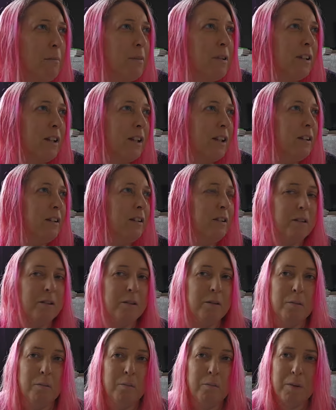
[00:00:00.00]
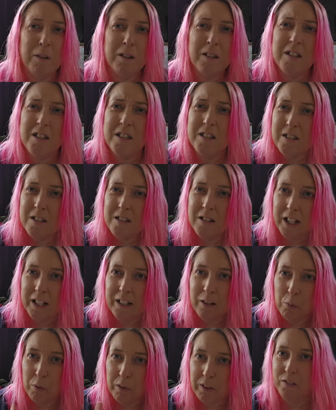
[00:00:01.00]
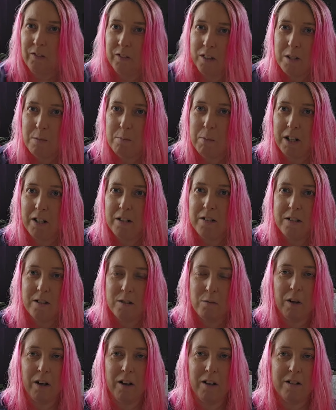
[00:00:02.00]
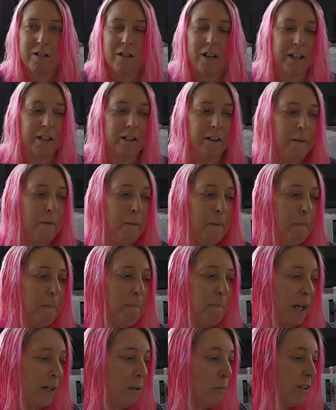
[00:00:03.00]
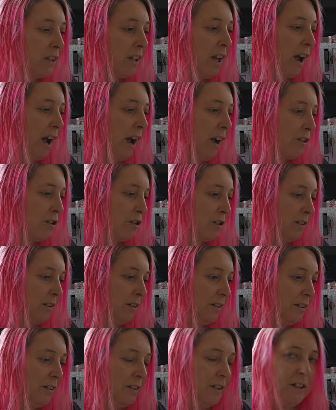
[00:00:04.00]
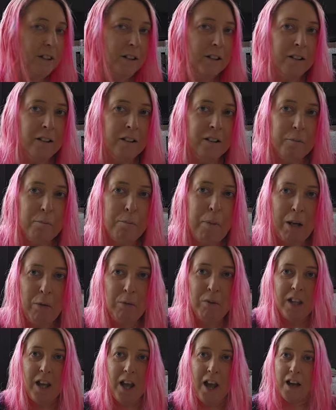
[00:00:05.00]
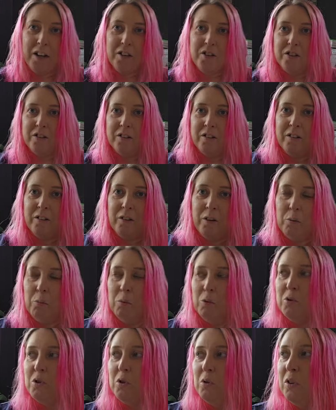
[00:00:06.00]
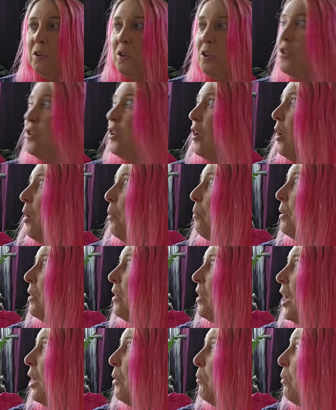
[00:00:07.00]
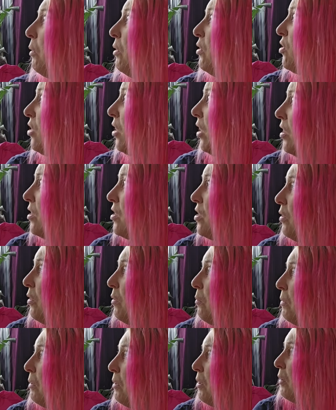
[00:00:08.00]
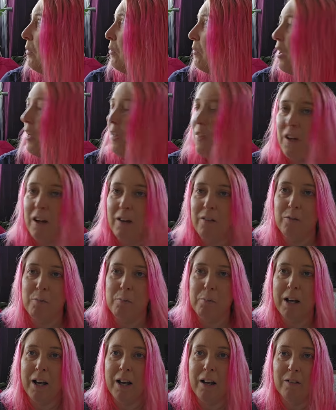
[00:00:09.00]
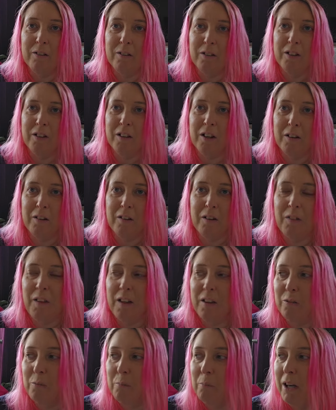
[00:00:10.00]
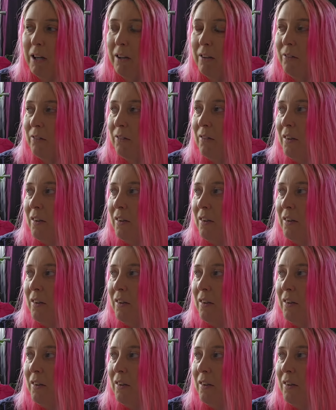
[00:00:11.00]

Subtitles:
it. This is like one of these places where it's like pay with cash. Pay with cash, we'll do a good job, and we won't charge you £1,000, you know, £1,000.